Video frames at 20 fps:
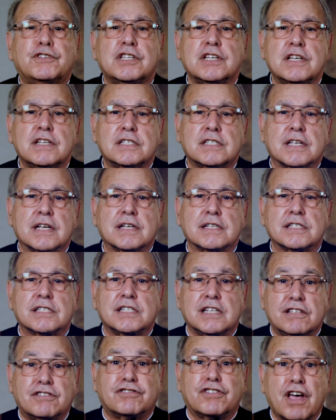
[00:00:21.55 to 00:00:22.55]
Jesus,
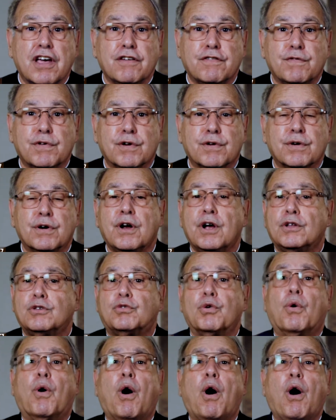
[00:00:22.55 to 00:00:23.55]
the Savior,
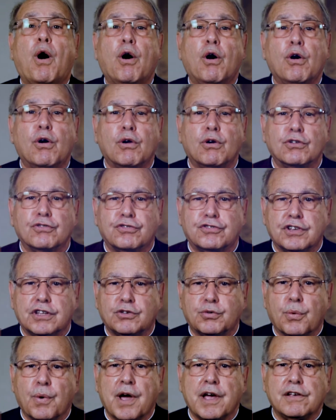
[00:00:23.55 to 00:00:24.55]
to all
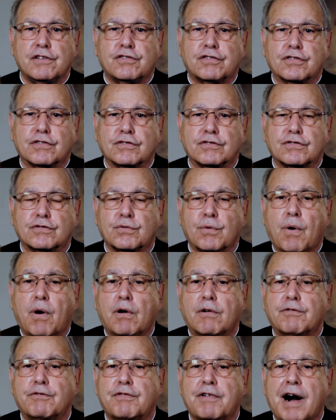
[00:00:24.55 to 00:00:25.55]
situations, to
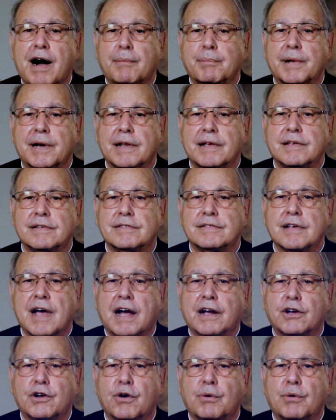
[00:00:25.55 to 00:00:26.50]
all families and